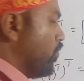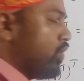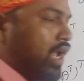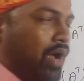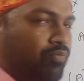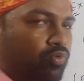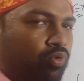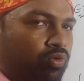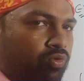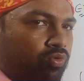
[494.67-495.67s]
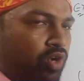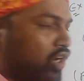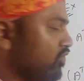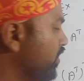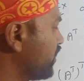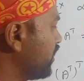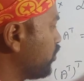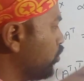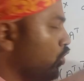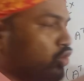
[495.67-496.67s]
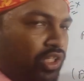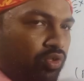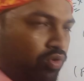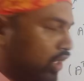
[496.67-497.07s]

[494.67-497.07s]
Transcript: we have to convert the rows into